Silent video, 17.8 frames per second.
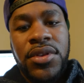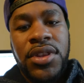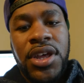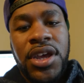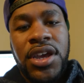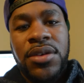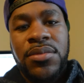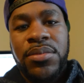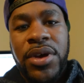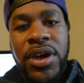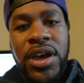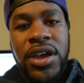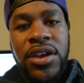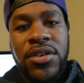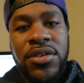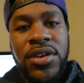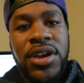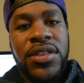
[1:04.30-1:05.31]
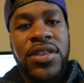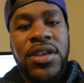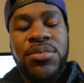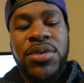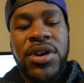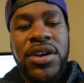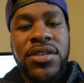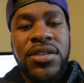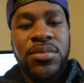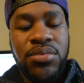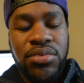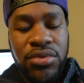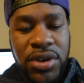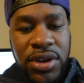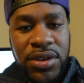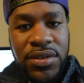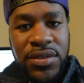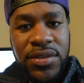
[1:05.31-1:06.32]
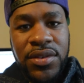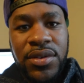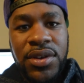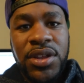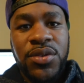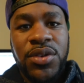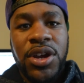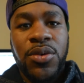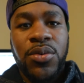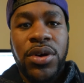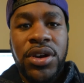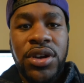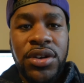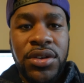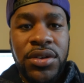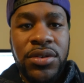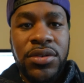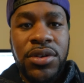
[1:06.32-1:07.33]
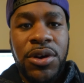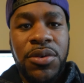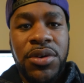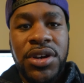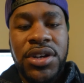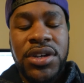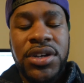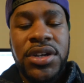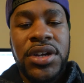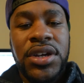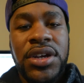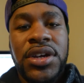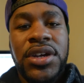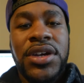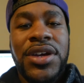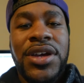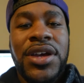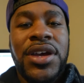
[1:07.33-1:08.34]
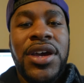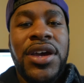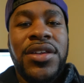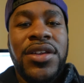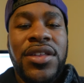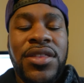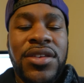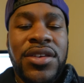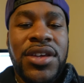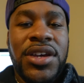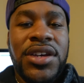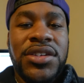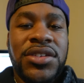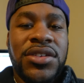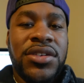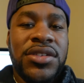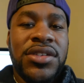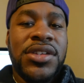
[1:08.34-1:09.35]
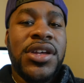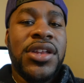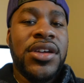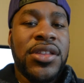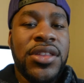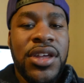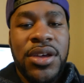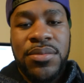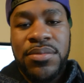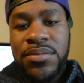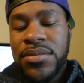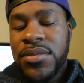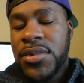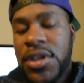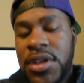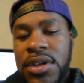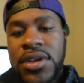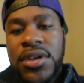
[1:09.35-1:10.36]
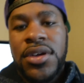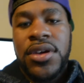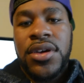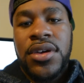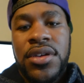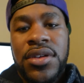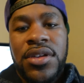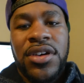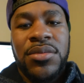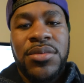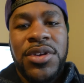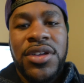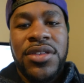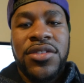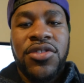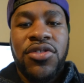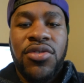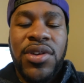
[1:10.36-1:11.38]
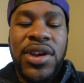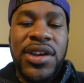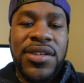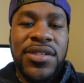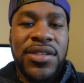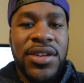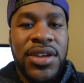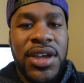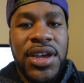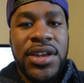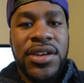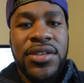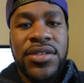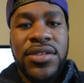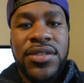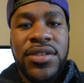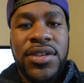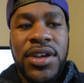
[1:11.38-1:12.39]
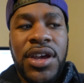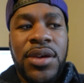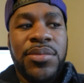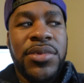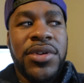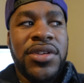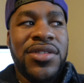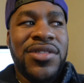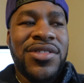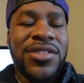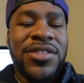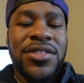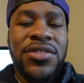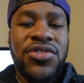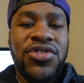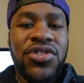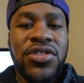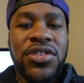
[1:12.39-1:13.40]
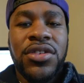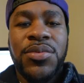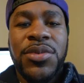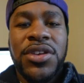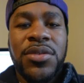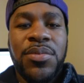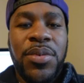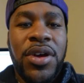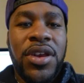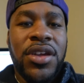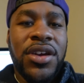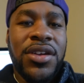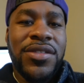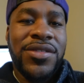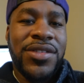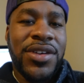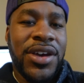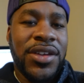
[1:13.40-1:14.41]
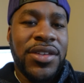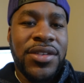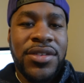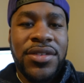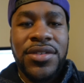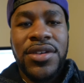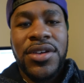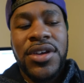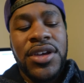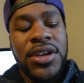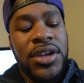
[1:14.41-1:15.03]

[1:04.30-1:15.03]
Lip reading: they can buy, or can they buy some prints. So that's what I want to do. I want to, at the end of the day, start selling them. It's not going to be nothing crazy yet, just yet, but it's just going to be depending on sizes,